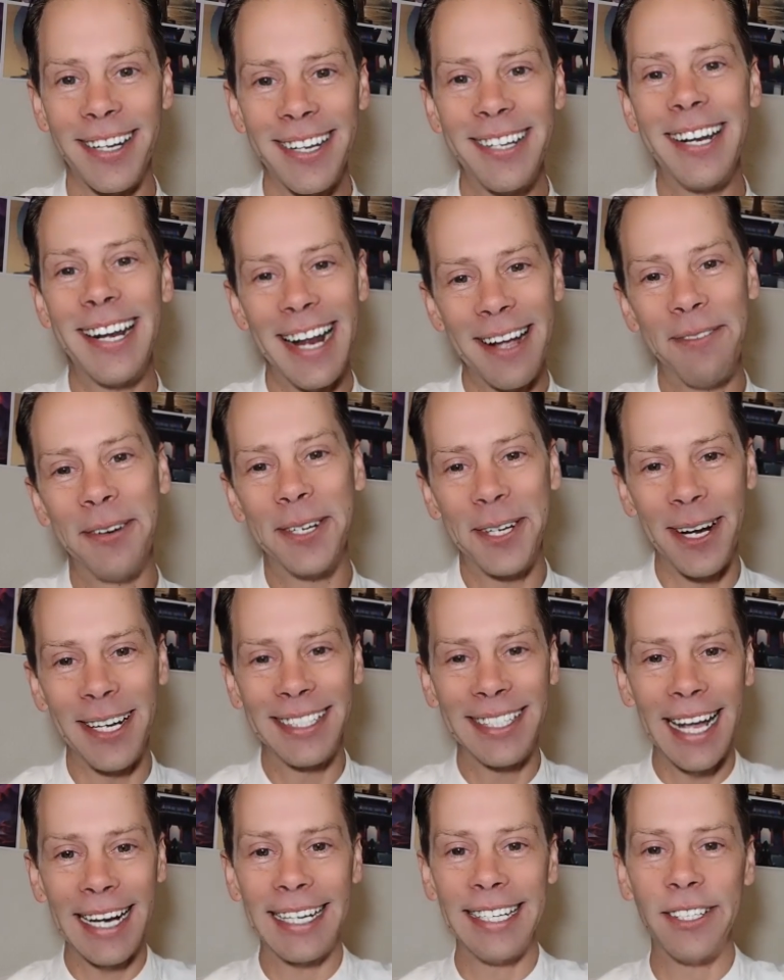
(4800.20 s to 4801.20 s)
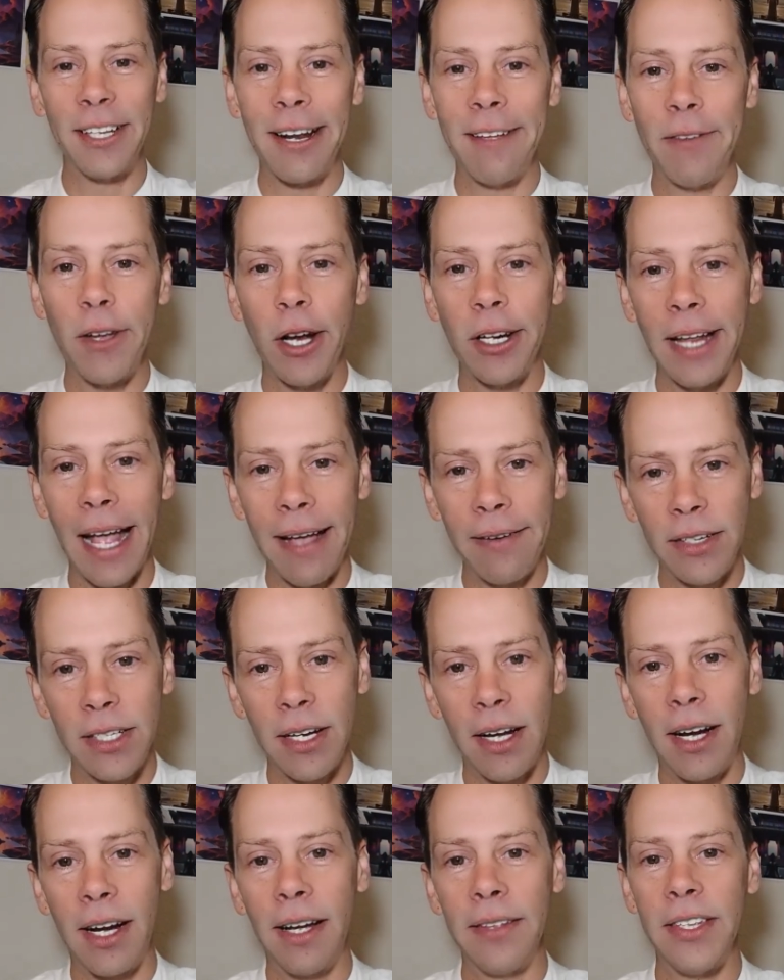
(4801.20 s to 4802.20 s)
He did Avatar. Exactly. So if you go into
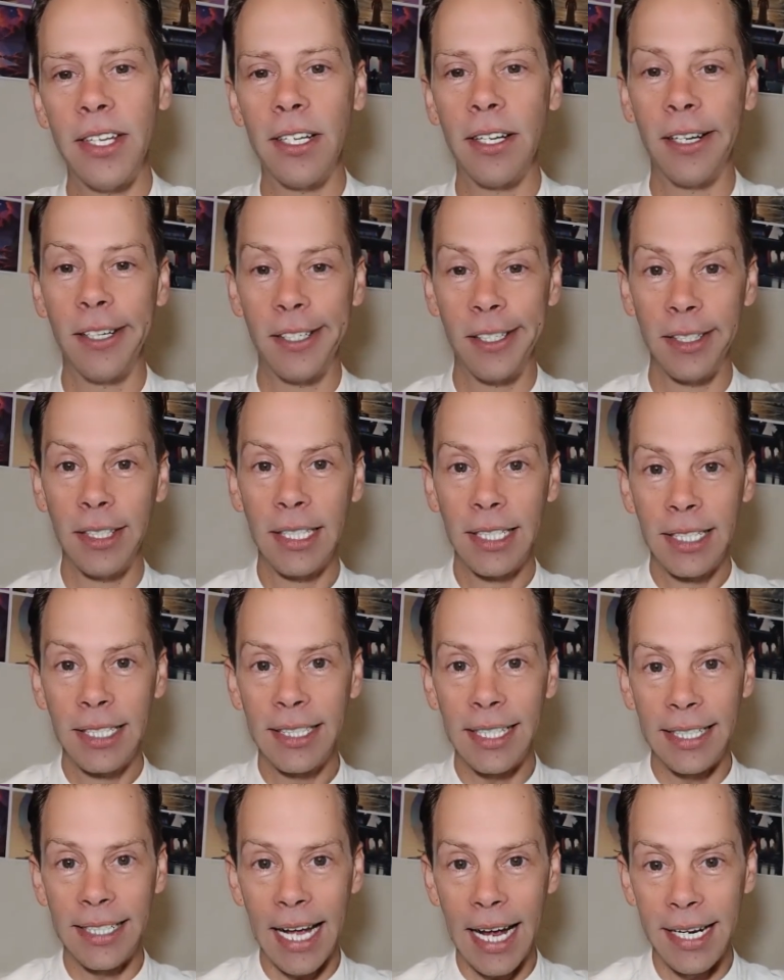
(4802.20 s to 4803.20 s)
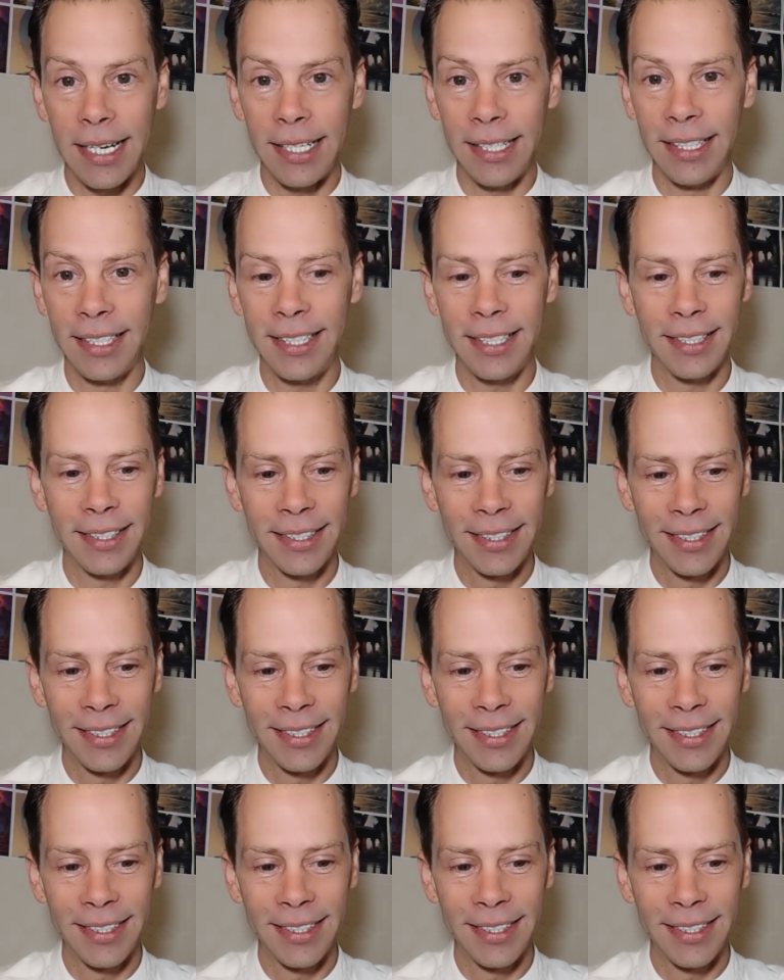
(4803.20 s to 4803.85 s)
Avatar, and then you go into Titanic,